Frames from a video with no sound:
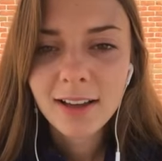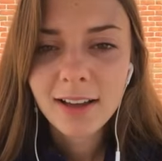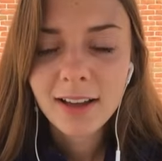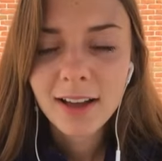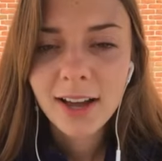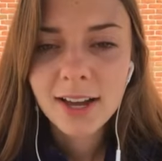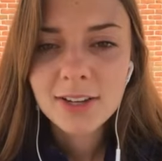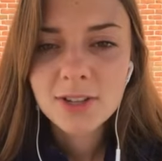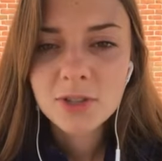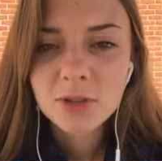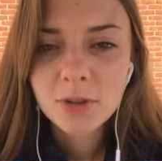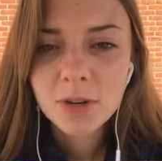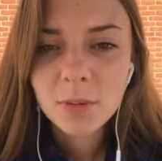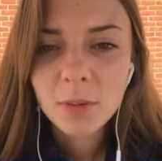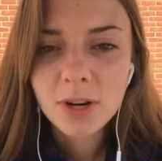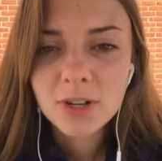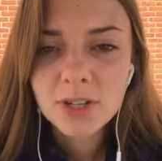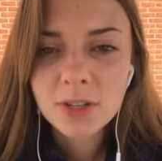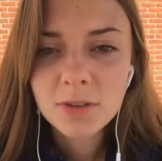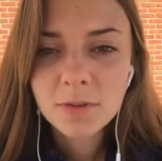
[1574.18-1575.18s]
I enjoy
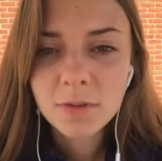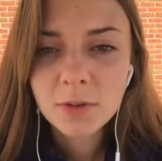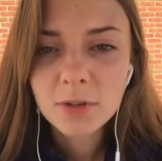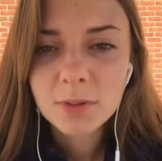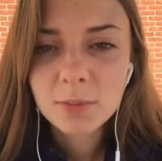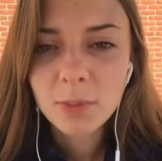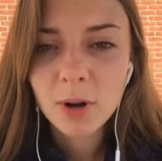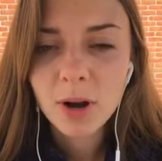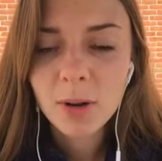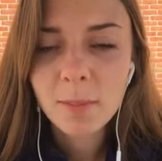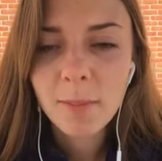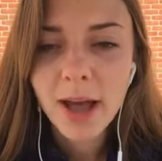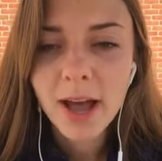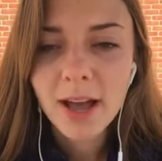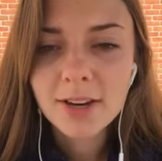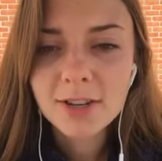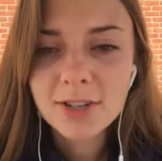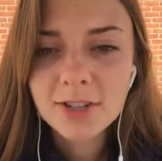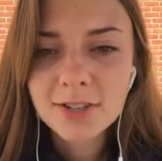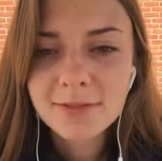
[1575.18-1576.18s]
watching football
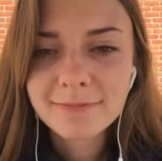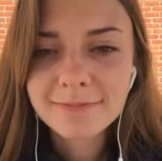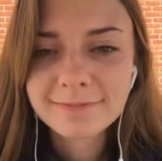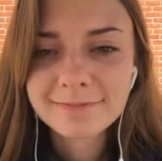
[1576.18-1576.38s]
match.